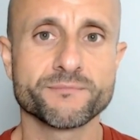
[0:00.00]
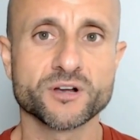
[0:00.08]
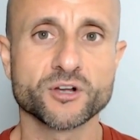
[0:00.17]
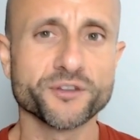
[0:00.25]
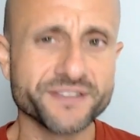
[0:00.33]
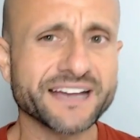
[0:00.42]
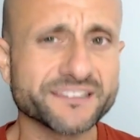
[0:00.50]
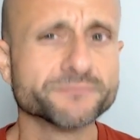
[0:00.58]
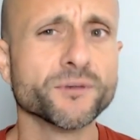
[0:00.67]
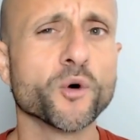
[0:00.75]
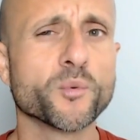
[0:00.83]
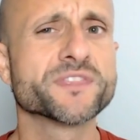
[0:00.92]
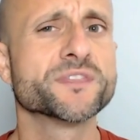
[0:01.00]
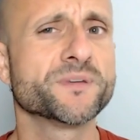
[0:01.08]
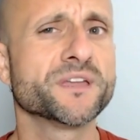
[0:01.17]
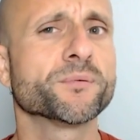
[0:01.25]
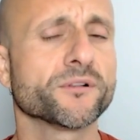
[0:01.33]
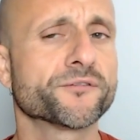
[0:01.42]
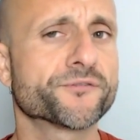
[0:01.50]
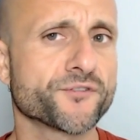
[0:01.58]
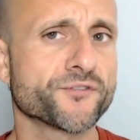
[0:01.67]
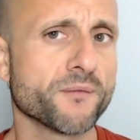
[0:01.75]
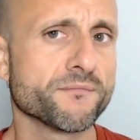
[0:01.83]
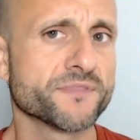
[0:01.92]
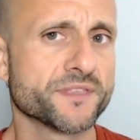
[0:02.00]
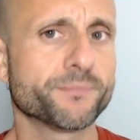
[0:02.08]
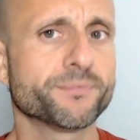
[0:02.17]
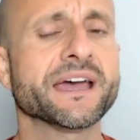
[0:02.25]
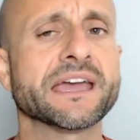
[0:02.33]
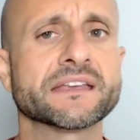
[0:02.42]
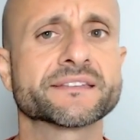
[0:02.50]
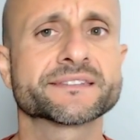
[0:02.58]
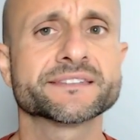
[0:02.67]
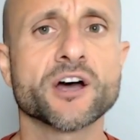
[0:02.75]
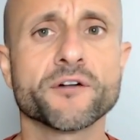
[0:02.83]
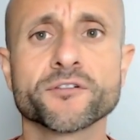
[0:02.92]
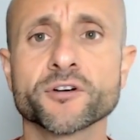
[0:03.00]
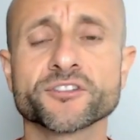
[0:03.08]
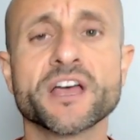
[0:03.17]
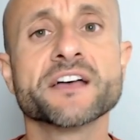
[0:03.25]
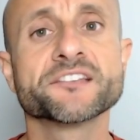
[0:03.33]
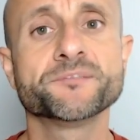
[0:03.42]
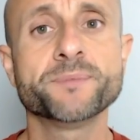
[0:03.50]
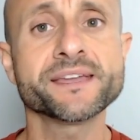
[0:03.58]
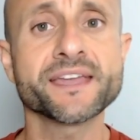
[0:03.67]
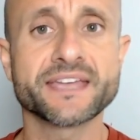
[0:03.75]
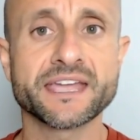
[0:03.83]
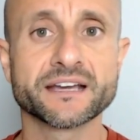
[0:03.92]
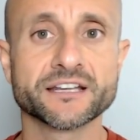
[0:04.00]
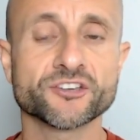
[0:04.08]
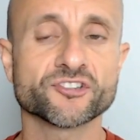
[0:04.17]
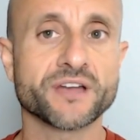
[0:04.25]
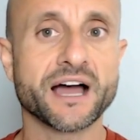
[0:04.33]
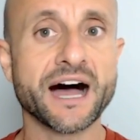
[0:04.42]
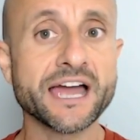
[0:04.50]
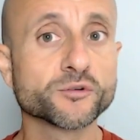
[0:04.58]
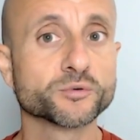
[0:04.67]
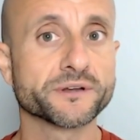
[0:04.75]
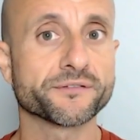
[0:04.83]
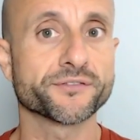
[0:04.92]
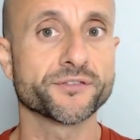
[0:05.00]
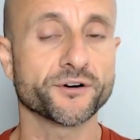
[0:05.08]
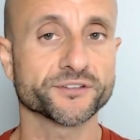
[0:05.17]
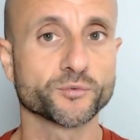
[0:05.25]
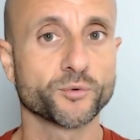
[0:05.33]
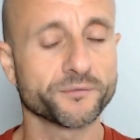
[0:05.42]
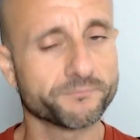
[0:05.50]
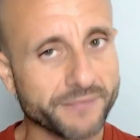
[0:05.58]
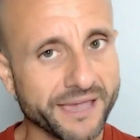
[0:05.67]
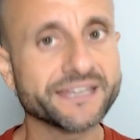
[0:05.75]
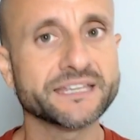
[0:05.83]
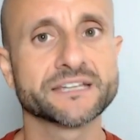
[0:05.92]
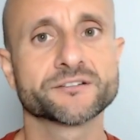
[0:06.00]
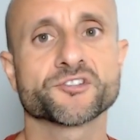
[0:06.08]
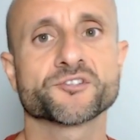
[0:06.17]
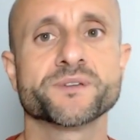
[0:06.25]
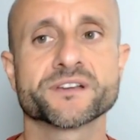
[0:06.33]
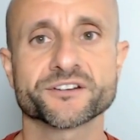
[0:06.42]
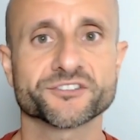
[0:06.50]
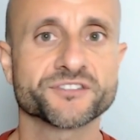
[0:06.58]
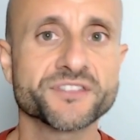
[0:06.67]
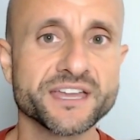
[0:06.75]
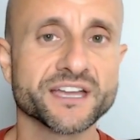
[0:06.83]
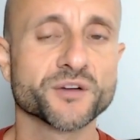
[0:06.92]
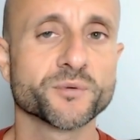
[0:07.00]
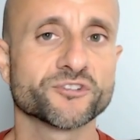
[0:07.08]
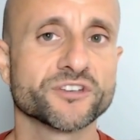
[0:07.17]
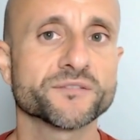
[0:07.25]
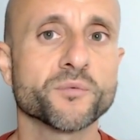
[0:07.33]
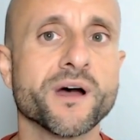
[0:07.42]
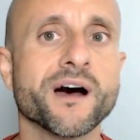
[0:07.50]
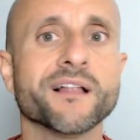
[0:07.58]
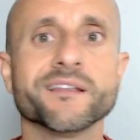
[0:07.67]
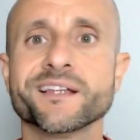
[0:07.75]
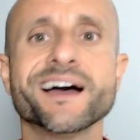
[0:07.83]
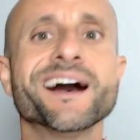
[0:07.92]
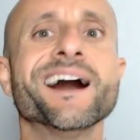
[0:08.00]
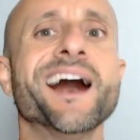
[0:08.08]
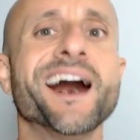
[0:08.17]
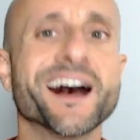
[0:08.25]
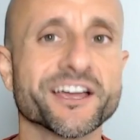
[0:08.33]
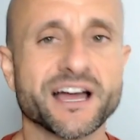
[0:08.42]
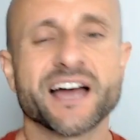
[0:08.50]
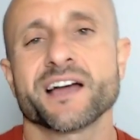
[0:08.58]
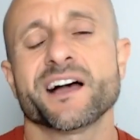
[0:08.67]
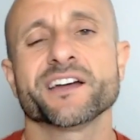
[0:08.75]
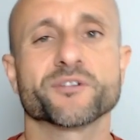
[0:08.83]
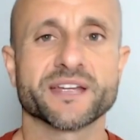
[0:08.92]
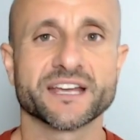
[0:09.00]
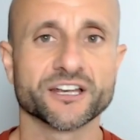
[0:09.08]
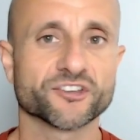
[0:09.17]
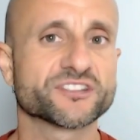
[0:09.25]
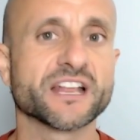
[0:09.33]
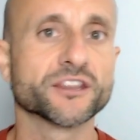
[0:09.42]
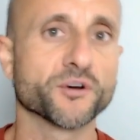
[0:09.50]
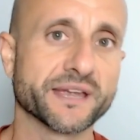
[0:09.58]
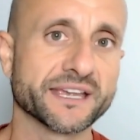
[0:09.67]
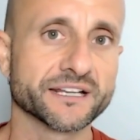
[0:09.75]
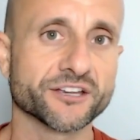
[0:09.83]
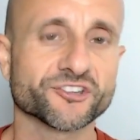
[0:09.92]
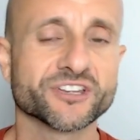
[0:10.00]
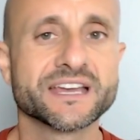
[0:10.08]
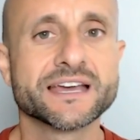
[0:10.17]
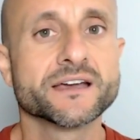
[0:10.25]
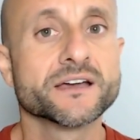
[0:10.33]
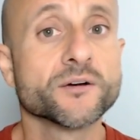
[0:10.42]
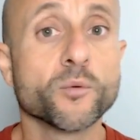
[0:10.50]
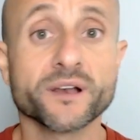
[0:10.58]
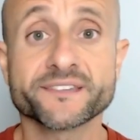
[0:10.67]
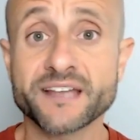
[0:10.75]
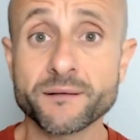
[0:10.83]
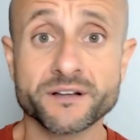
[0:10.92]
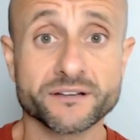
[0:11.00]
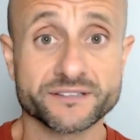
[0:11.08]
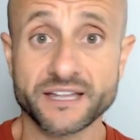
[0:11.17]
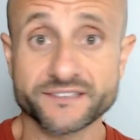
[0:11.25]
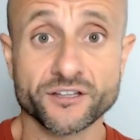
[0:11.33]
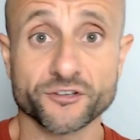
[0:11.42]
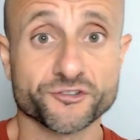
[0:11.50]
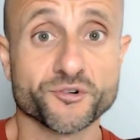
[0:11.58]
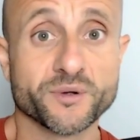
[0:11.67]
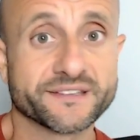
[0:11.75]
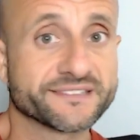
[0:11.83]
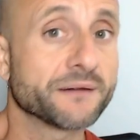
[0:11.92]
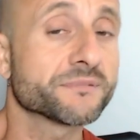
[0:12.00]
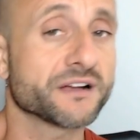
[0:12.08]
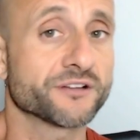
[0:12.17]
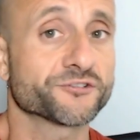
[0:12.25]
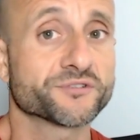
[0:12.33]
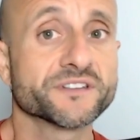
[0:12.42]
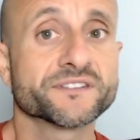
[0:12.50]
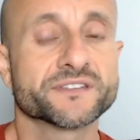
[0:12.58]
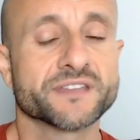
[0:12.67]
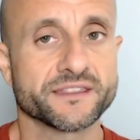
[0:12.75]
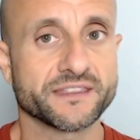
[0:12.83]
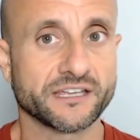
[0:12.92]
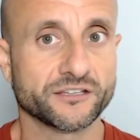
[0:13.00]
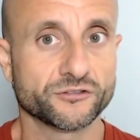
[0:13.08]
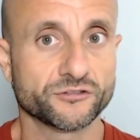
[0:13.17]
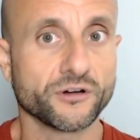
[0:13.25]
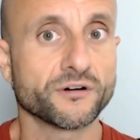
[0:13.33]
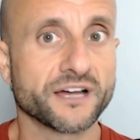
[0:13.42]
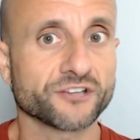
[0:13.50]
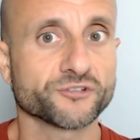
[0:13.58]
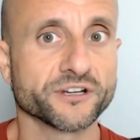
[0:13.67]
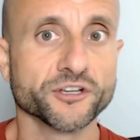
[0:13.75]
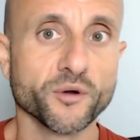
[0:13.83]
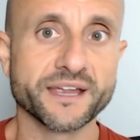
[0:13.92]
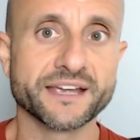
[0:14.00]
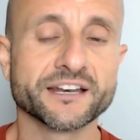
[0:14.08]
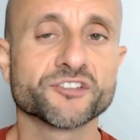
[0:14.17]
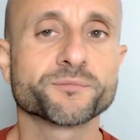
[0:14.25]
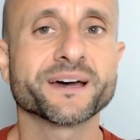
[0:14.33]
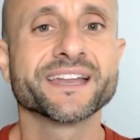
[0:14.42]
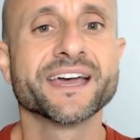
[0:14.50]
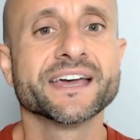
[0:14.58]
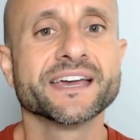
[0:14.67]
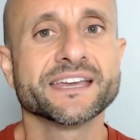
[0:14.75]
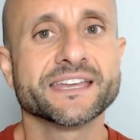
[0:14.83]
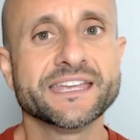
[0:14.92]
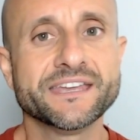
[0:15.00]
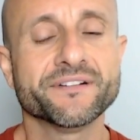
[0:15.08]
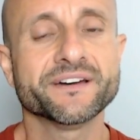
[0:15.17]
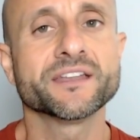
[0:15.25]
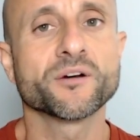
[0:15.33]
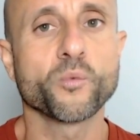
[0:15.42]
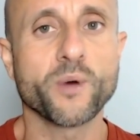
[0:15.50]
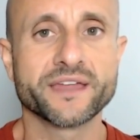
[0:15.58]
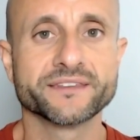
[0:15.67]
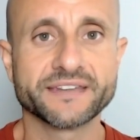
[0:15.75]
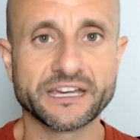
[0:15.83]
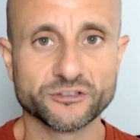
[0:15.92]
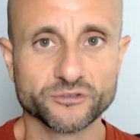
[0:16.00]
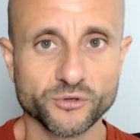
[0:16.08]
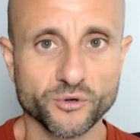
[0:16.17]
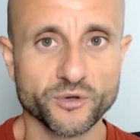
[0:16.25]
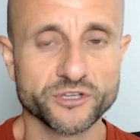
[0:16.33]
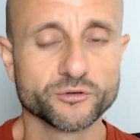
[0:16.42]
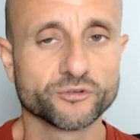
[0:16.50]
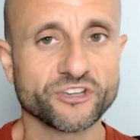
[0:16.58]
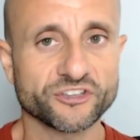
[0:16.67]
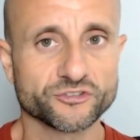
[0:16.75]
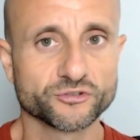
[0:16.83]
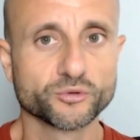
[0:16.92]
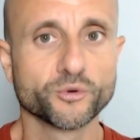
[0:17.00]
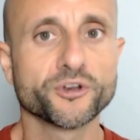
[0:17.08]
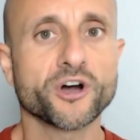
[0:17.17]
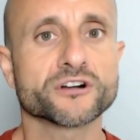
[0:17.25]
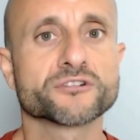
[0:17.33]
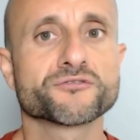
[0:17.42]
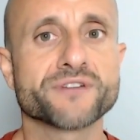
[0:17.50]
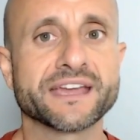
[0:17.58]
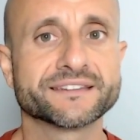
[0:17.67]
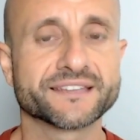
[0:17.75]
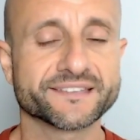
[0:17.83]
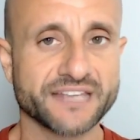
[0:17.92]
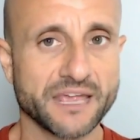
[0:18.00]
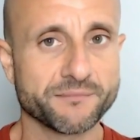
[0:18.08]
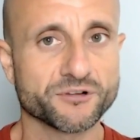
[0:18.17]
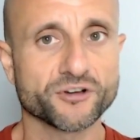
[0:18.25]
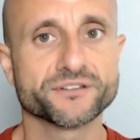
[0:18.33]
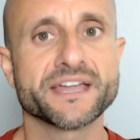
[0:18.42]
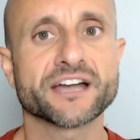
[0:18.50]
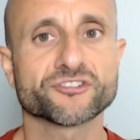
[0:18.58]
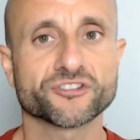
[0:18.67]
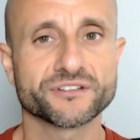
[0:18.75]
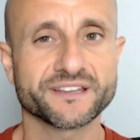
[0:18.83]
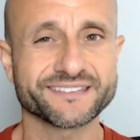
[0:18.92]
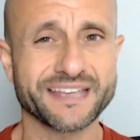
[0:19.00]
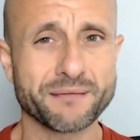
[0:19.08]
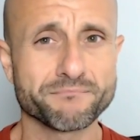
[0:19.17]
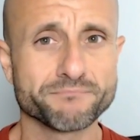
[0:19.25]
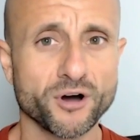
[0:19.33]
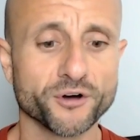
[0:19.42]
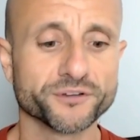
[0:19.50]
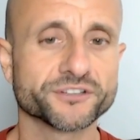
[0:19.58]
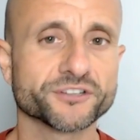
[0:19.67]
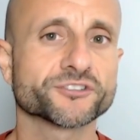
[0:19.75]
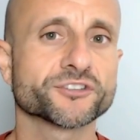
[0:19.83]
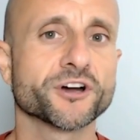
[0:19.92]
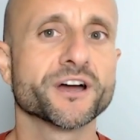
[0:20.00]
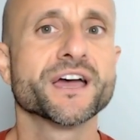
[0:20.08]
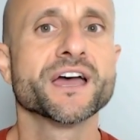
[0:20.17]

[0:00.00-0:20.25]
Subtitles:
connect more with the people from the place. Now, of course, speaking English, I could have thought what many English speakers think, which is, well, I know English, they'll know English. Well, that's not true in some countries, that they don't actually know English, but even when they do, you just do not create the same connection, the same bond. So